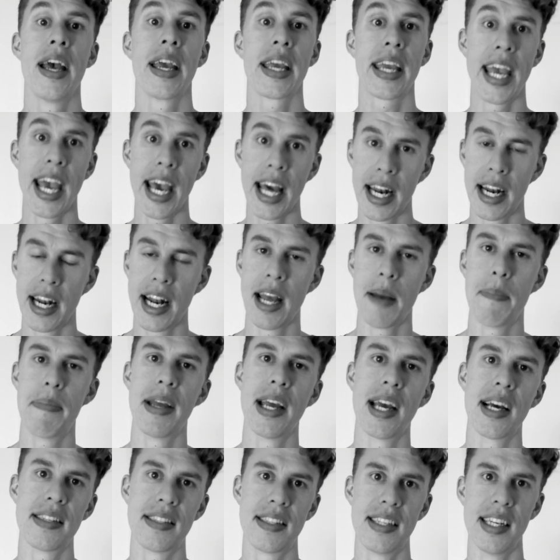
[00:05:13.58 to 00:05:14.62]
Canon
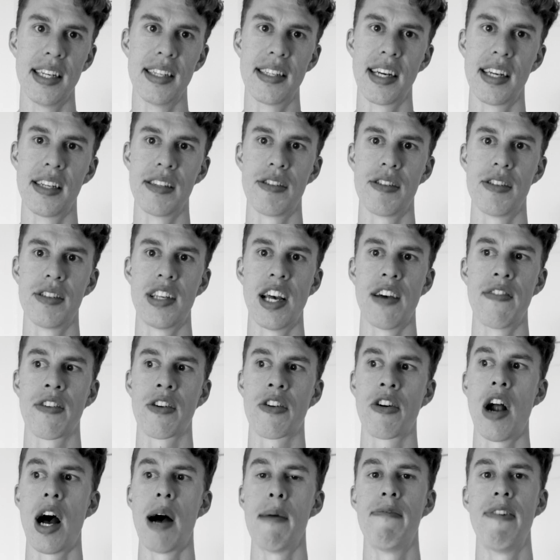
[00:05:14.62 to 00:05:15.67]
aps-c sensors have a
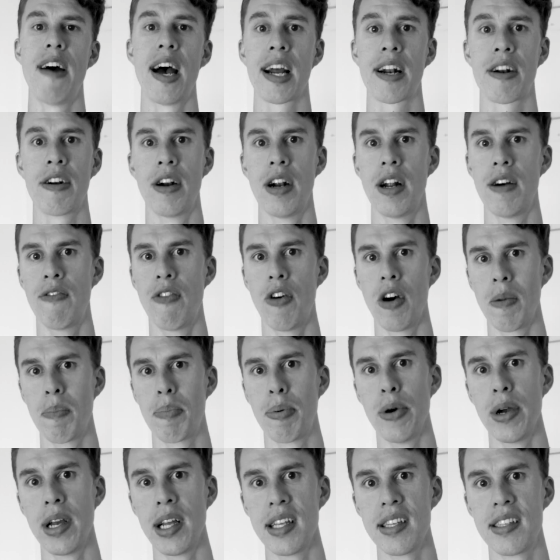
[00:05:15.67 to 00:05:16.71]
crop factor of
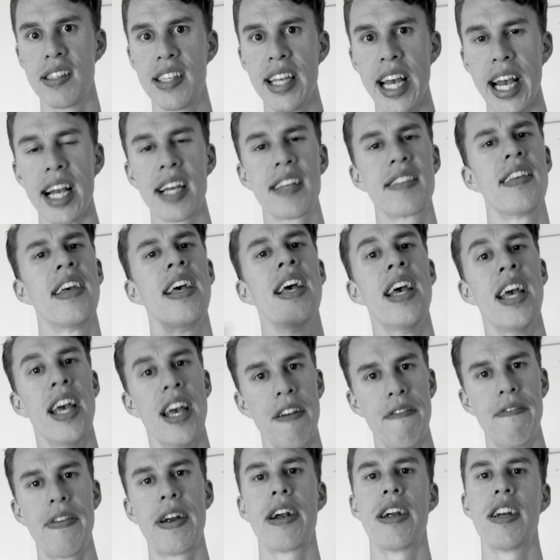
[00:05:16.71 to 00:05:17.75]
1.6.
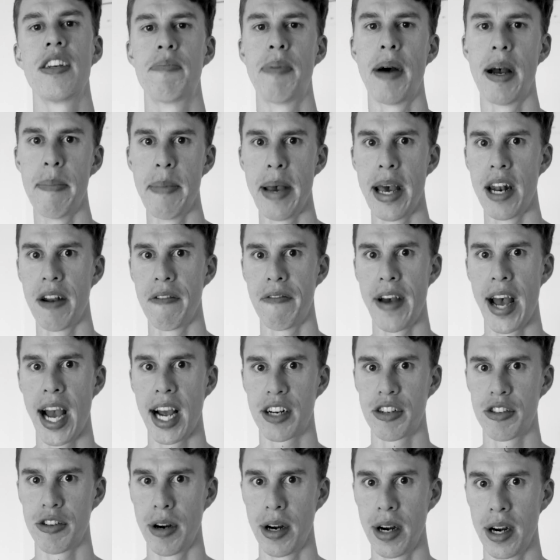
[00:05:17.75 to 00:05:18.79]
It varies by
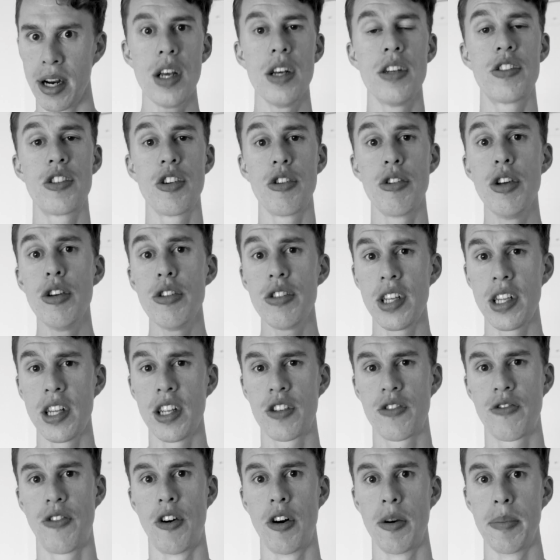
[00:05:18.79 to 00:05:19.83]
manufacturer. So using
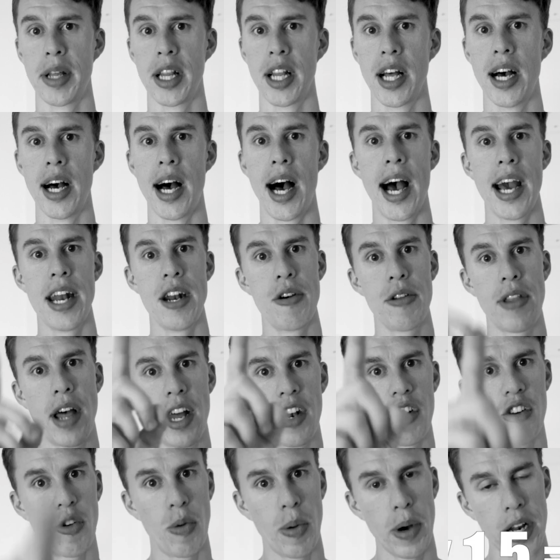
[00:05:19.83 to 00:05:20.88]
this formula, I know
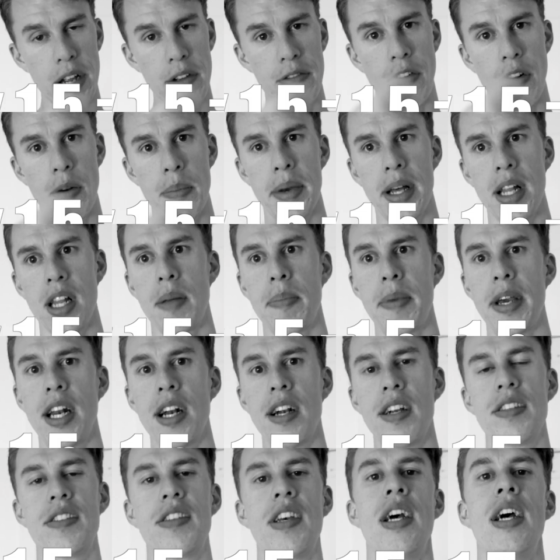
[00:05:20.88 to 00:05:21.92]
that 24
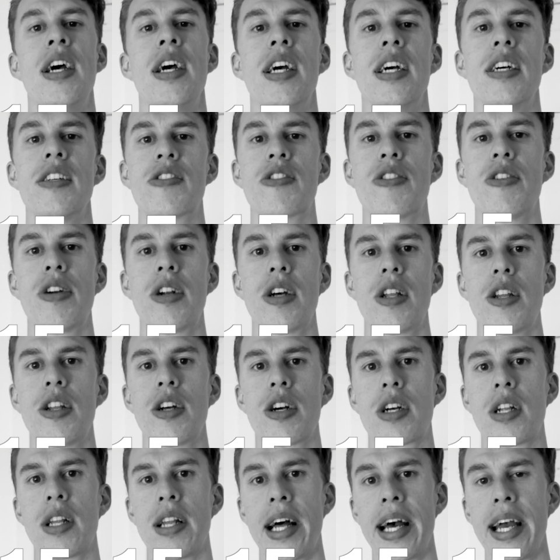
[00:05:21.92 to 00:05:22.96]
millimeters is going to
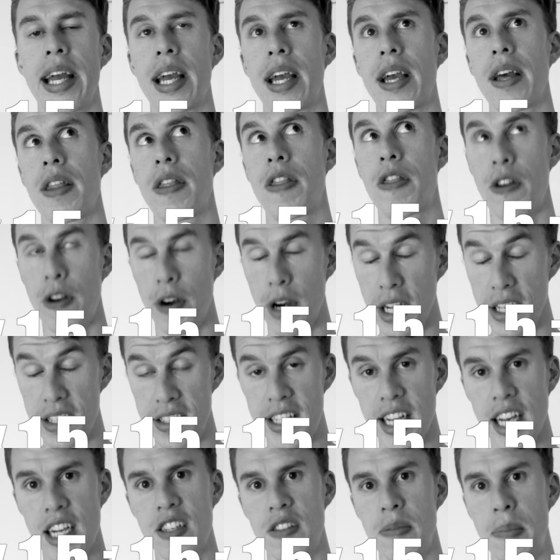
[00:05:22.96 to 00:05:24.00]
look like
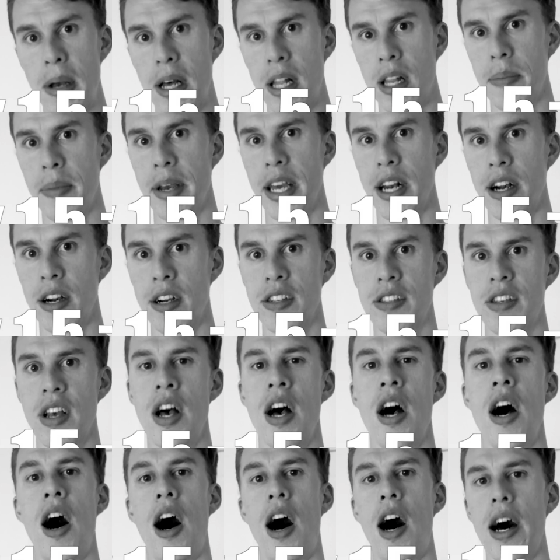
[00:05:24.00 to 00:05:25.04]
36 millimeters
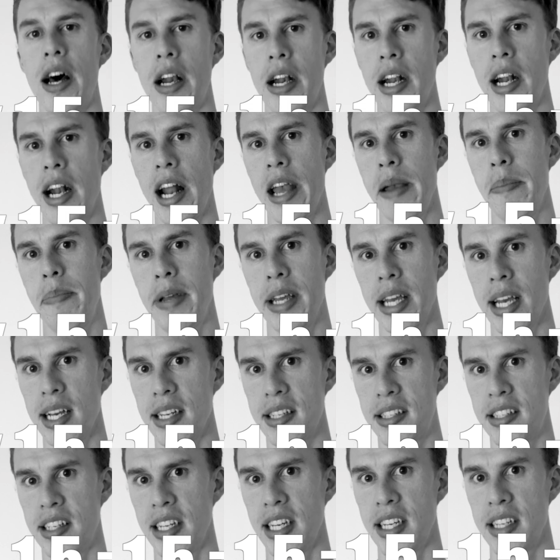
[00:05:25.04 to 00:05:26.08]
on an
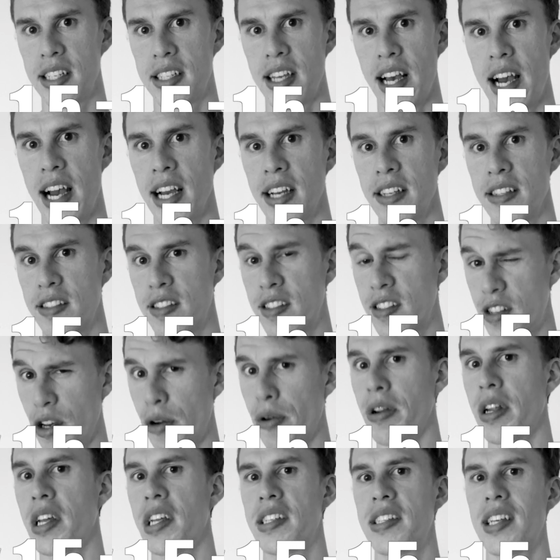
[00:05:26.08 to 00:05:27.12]
aps-c size
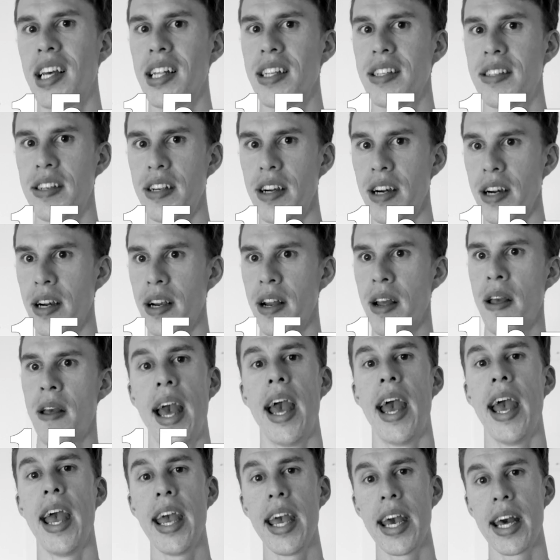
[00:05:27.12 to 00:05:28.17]
Sony sensor.
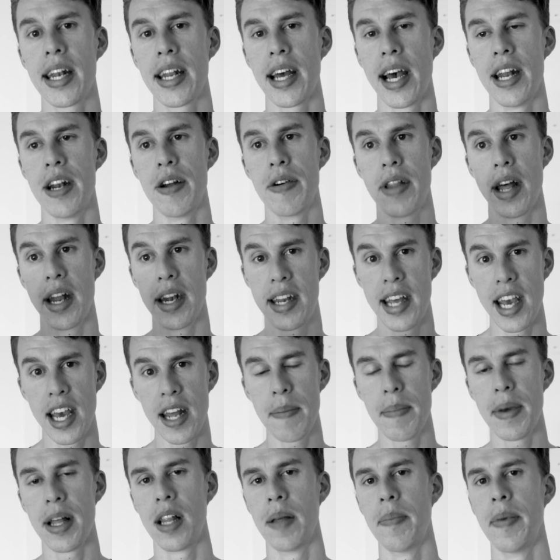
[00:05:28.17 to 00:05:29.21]
And I know that
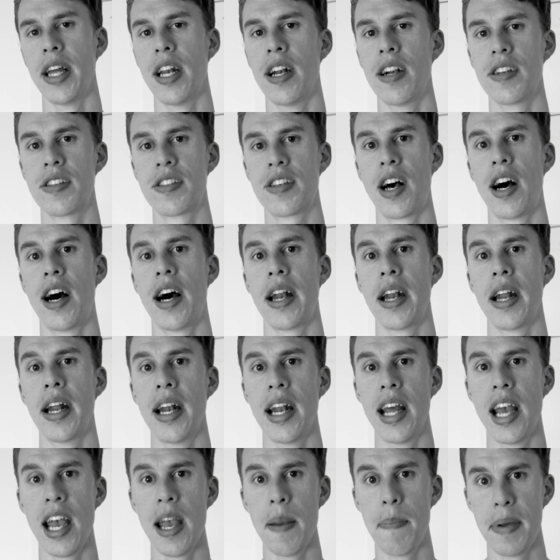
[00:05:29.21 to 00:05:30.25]
10 millimeters on an
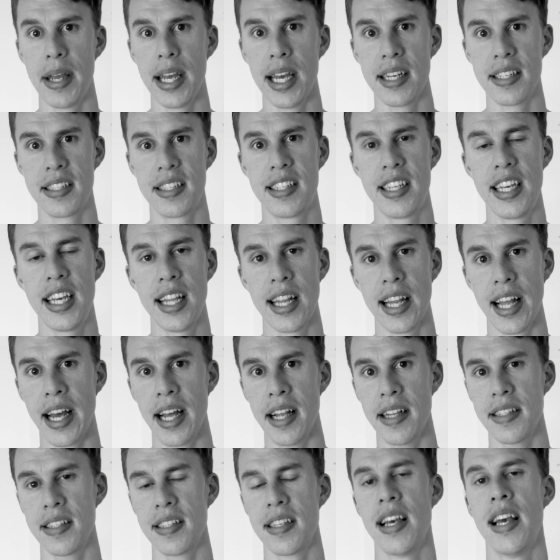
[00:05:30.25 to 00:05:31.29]
aps-c
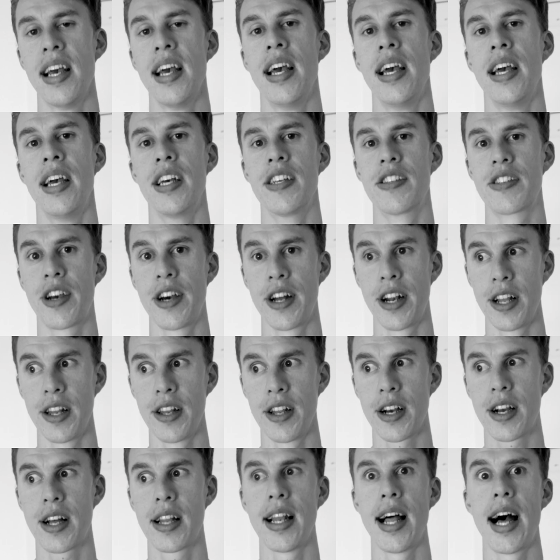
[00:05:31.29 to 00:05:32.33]
lens is going to
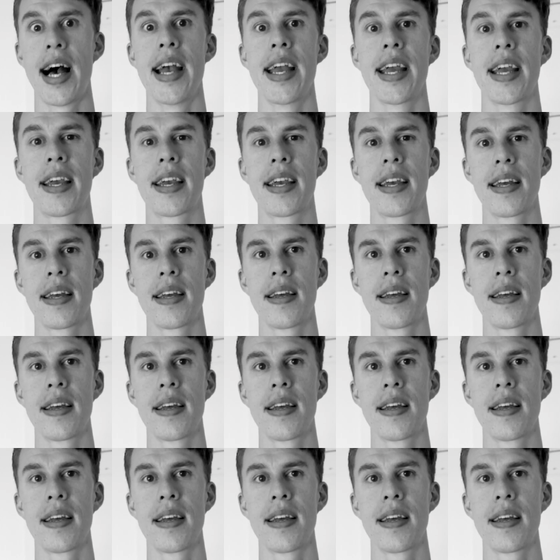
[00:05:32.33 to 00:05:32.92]
look like